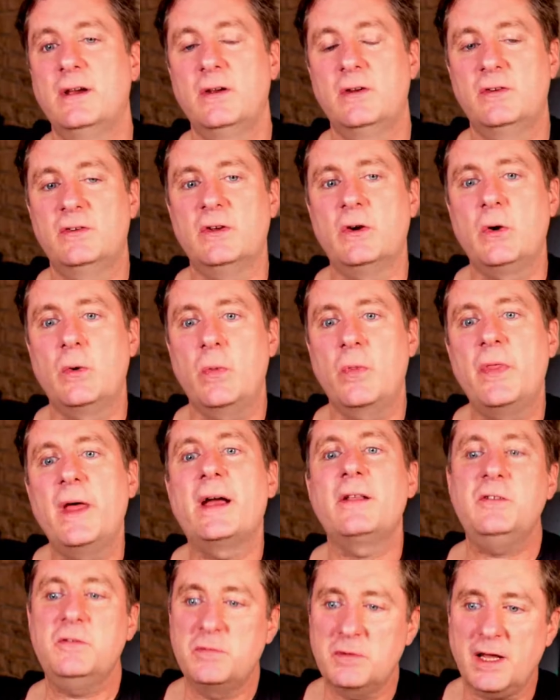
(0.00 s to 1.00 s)
So
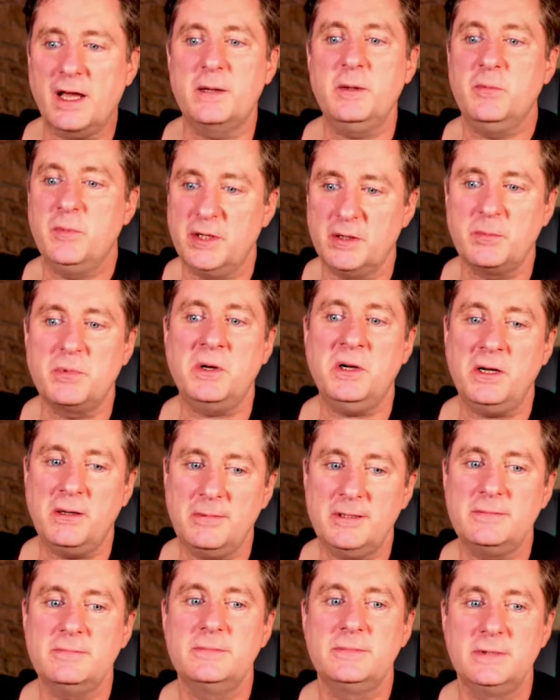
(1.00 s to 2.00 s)
that's kind of been a
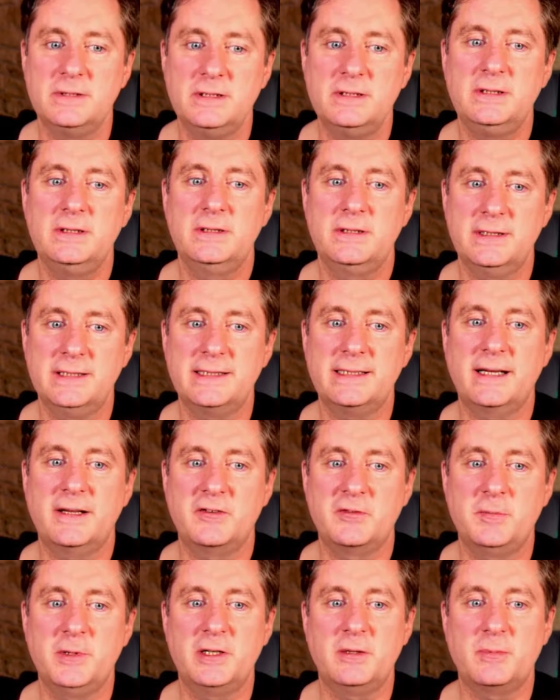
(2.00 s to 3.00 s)
problem. That
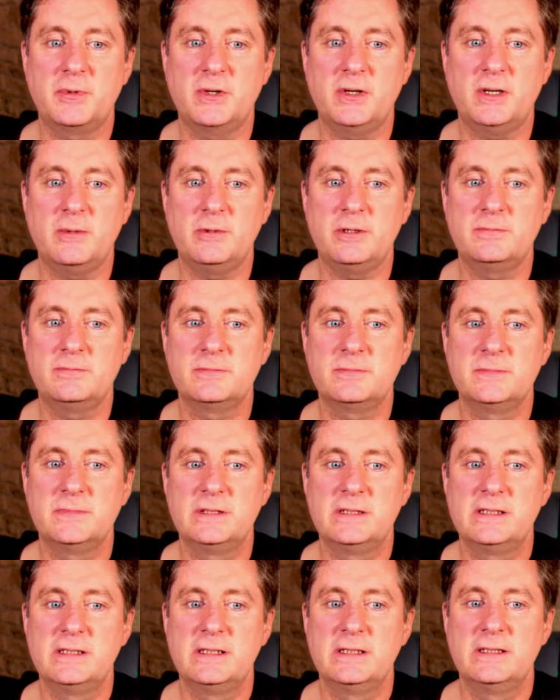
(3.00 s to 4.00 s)
has been a problem.
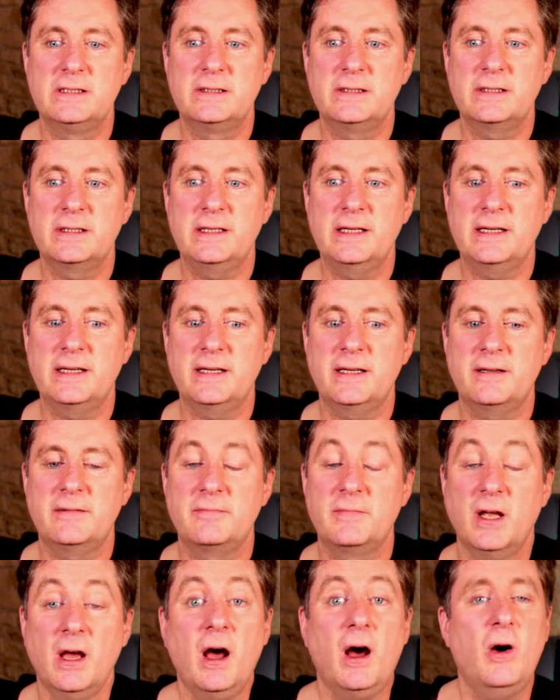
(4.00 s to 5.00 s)
Yeah.
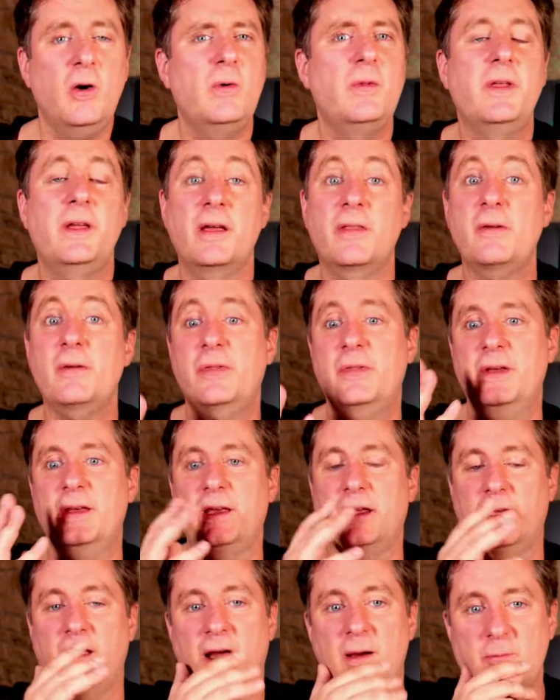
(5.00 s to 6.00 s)
Oh, the other
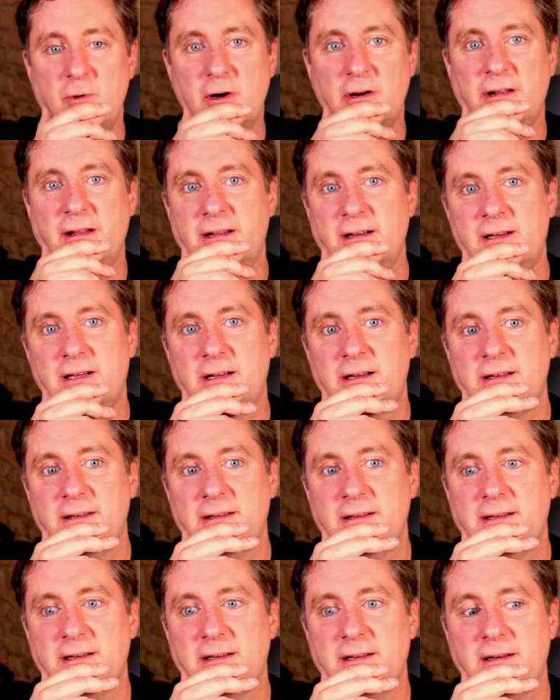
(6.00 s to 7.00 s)
thing I'm working
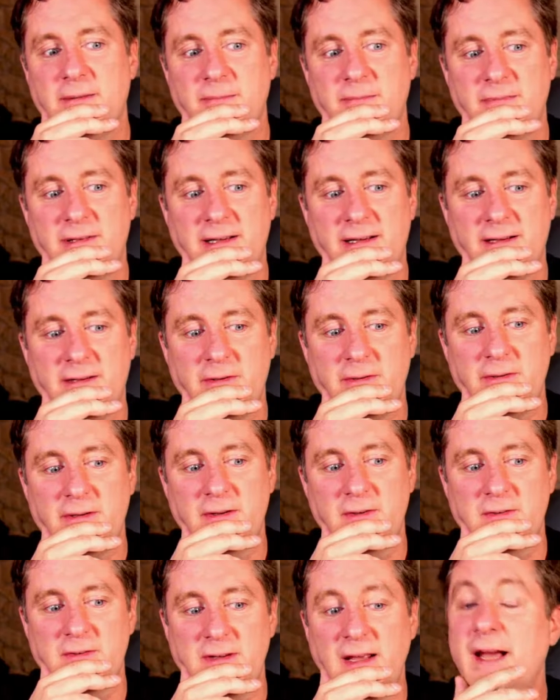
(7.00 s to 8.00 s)
on now,
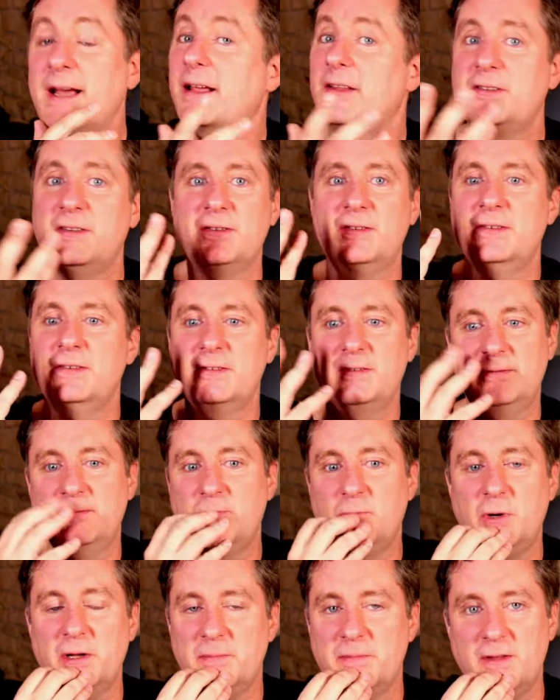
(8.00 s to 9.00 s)
because, I guess this is
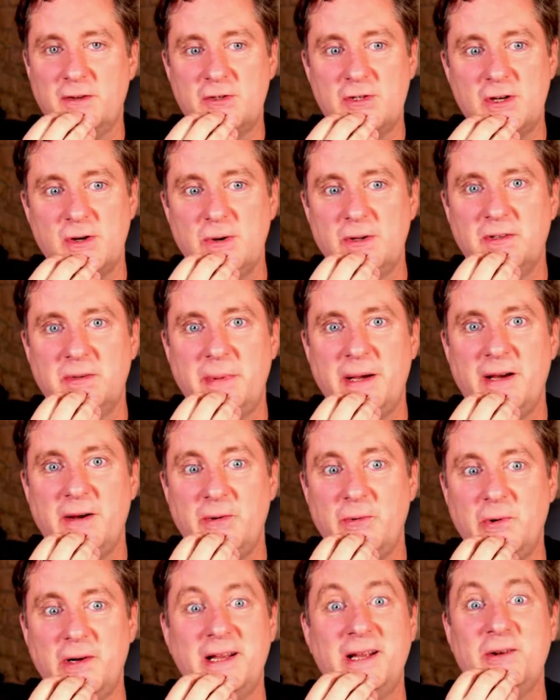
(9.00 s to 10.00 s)
what the show is
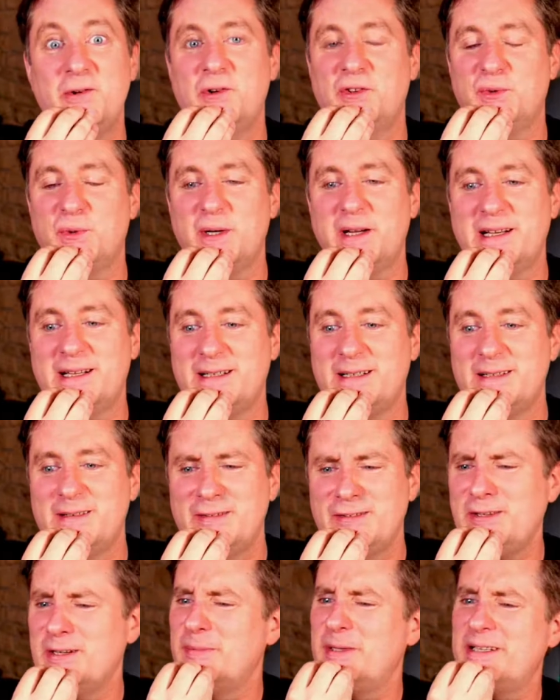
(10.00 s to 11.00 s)
about, what Andrew's working on.
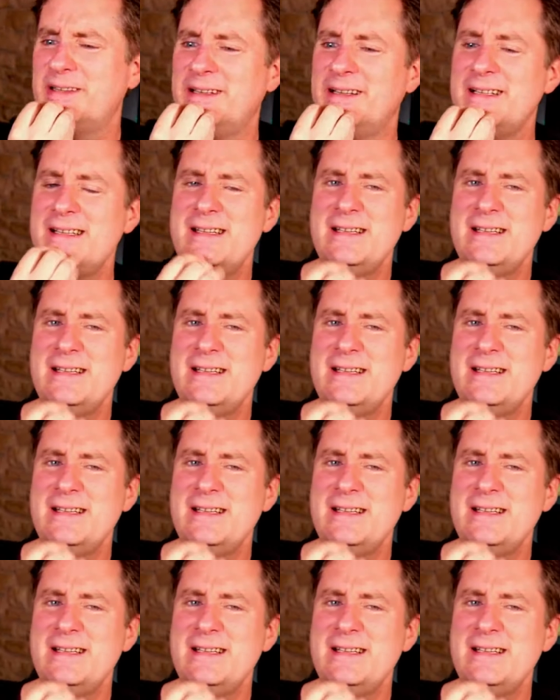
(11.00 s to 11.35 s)
Sorry about that.